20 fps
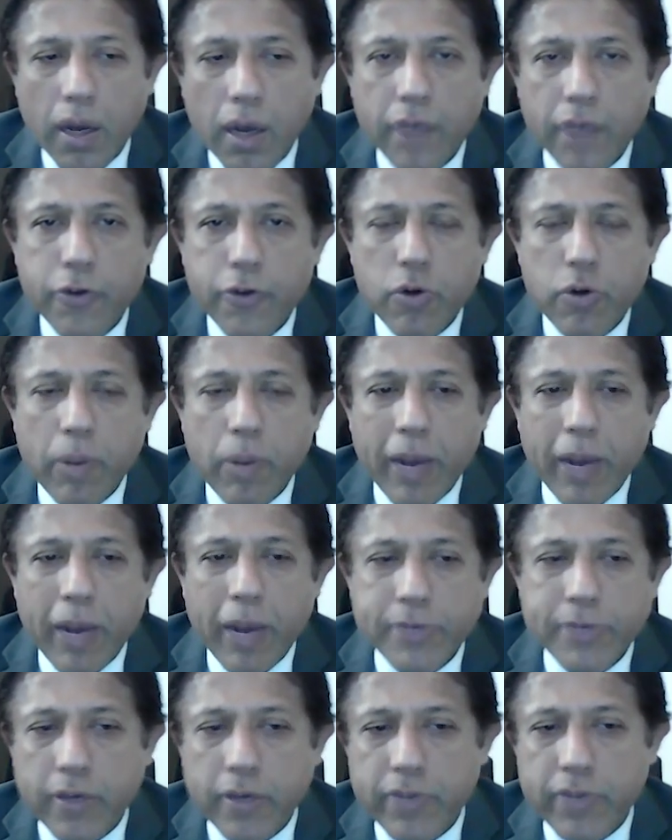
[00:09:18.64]
If you do a
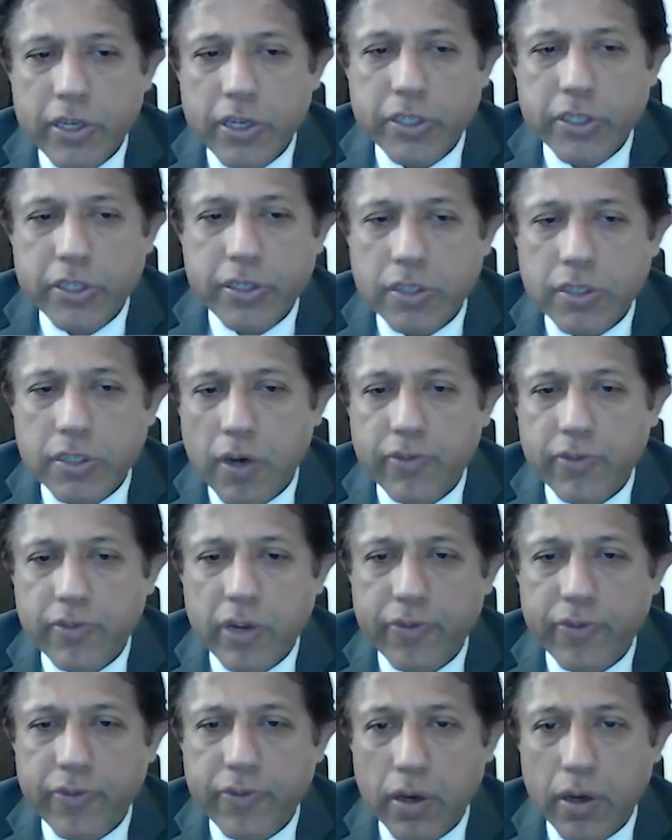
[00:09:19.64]
biopsy of the lesions of
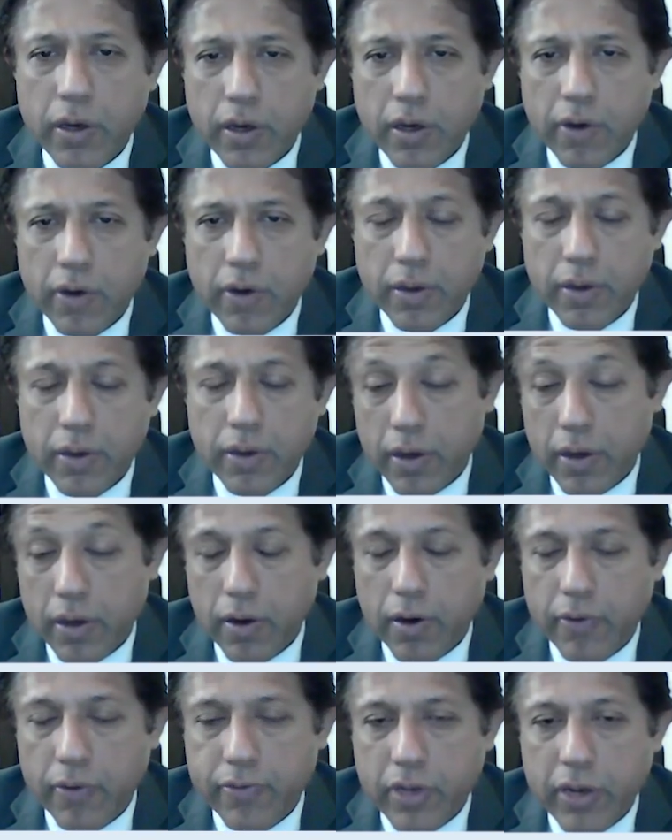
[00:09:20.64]

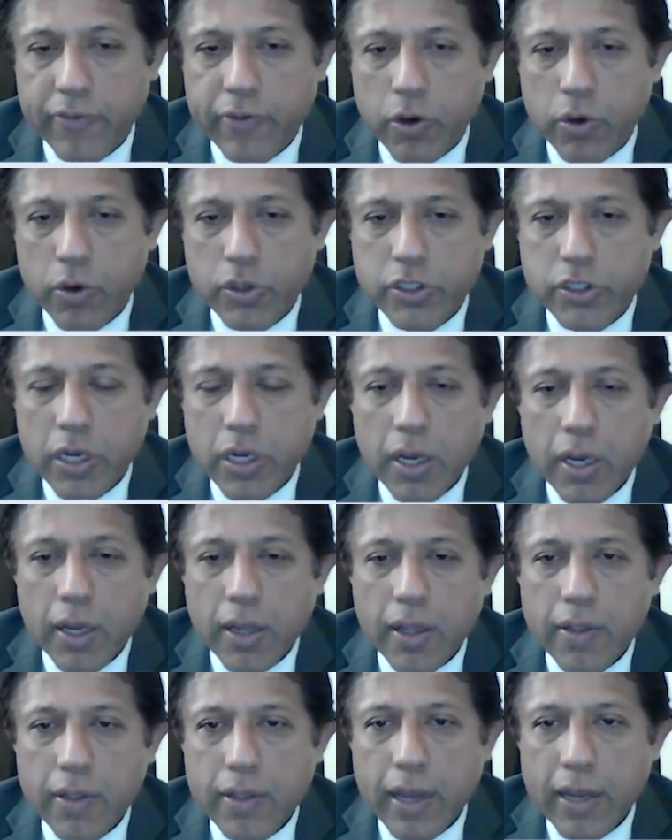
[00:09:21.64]
the lymph nodes,
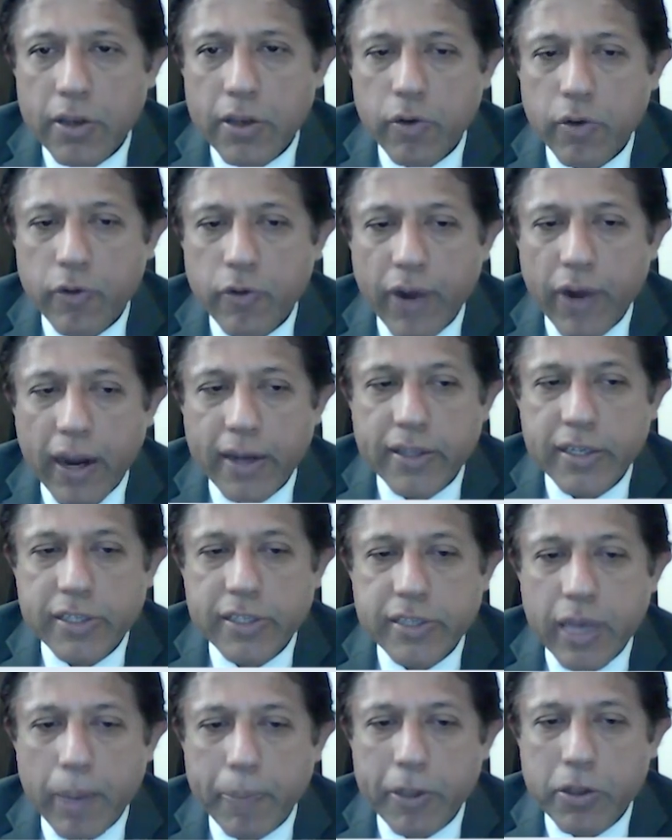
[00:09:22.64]
then you will find
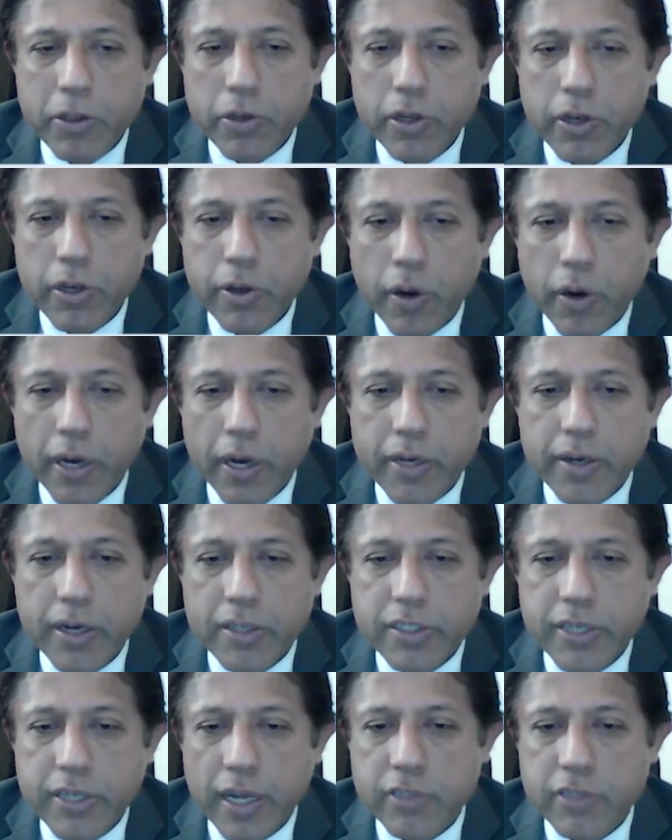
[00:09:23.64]
these epithelioid
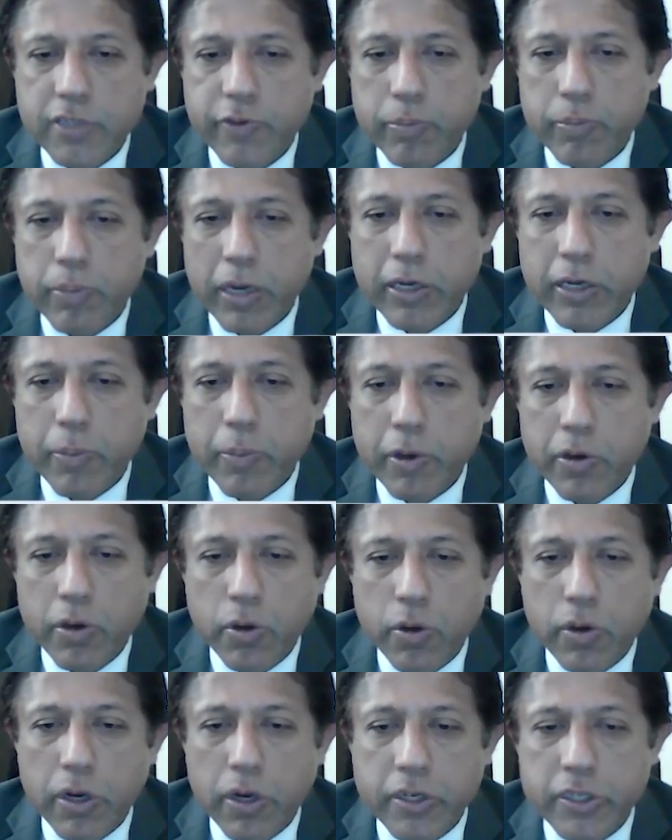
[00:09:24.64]
cells with
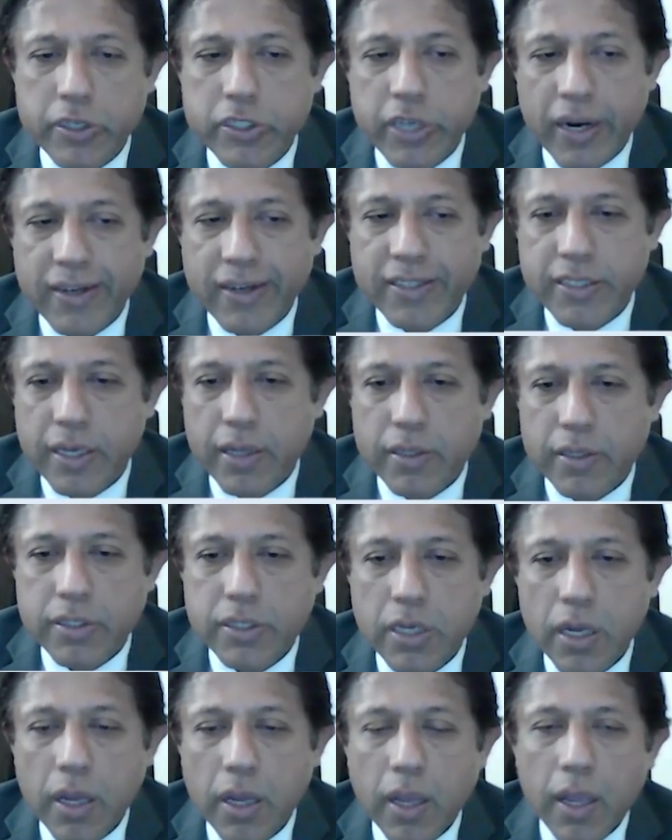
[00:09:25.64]
multinucleated giant
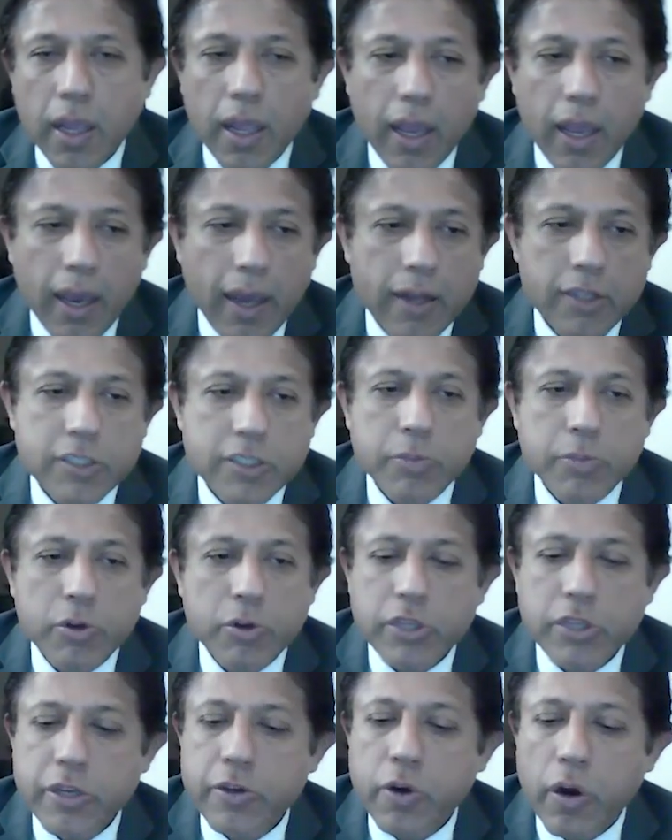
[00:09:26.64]
cells, and it's
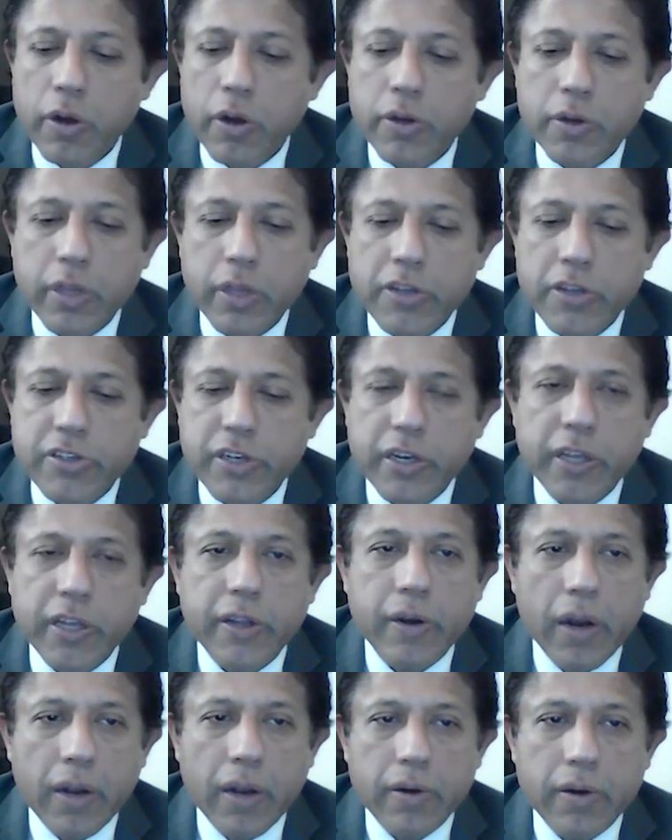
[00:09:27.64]
mostly
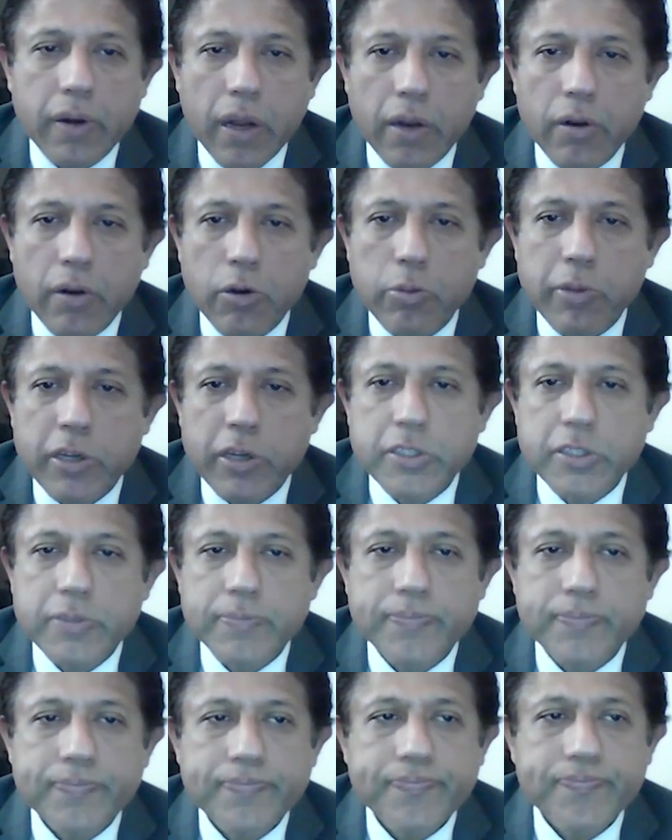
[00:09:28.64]
non-caseating granulomas.